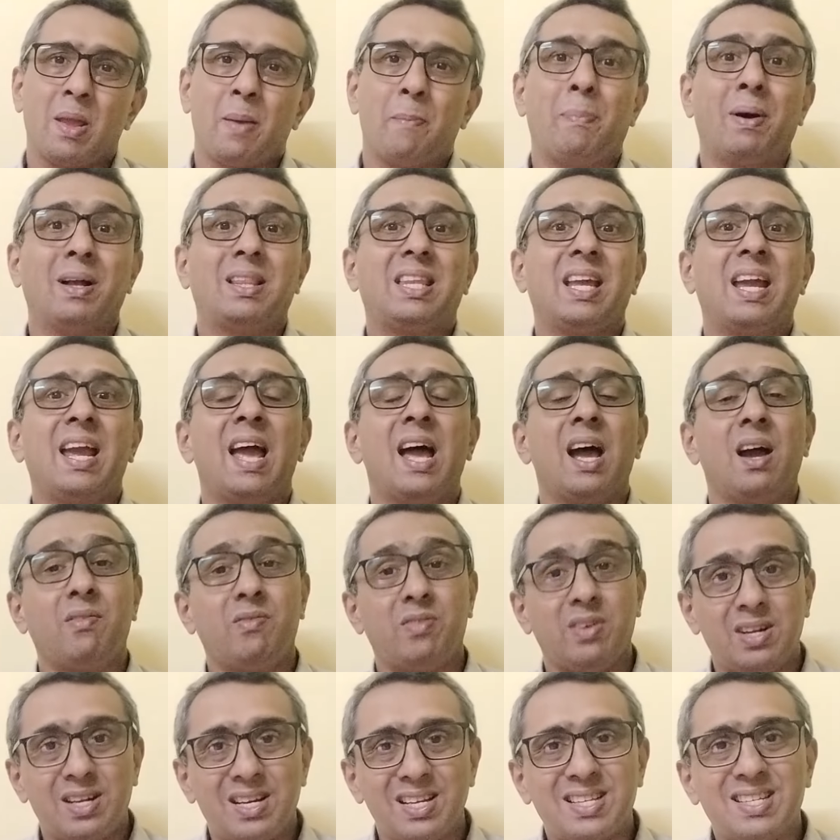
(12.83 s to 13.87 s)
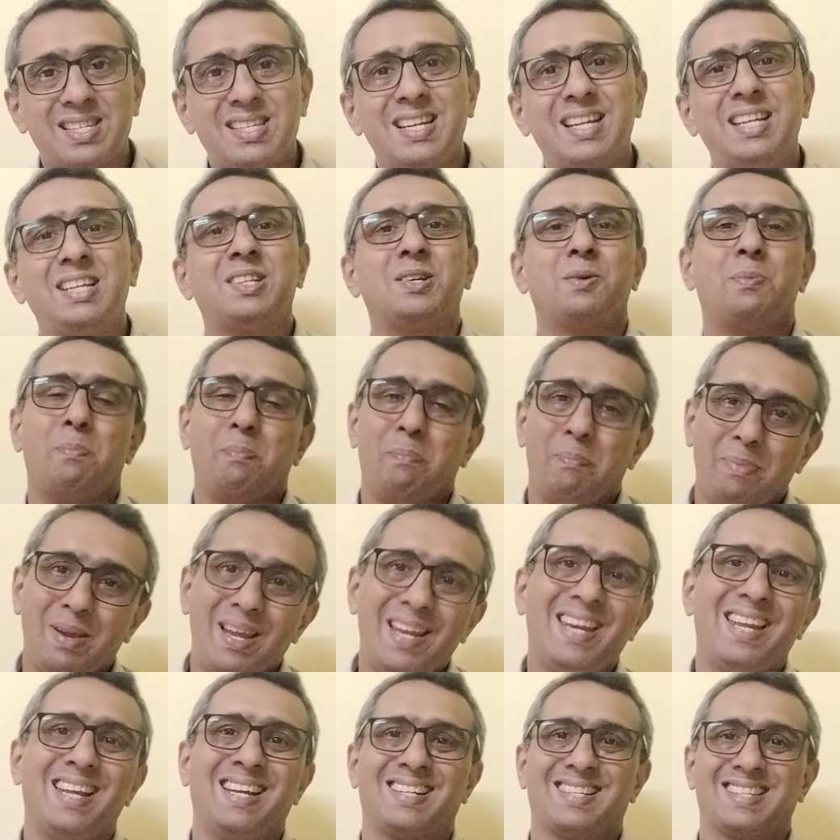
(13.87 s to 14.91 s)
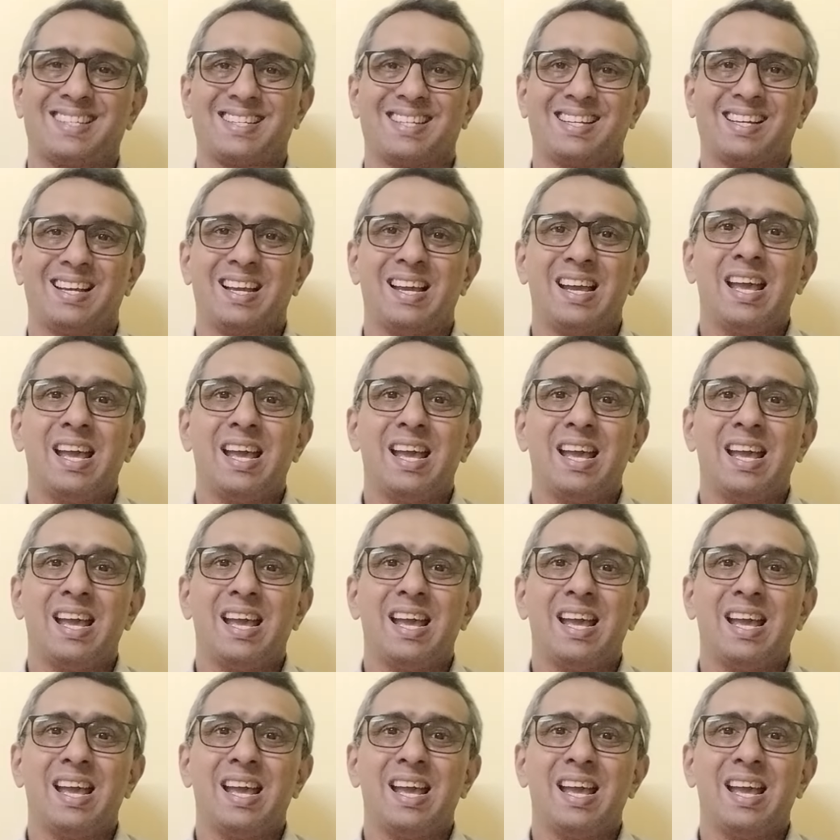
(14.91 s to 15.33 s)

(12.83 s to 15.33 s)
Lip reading: but they have distinct meanings,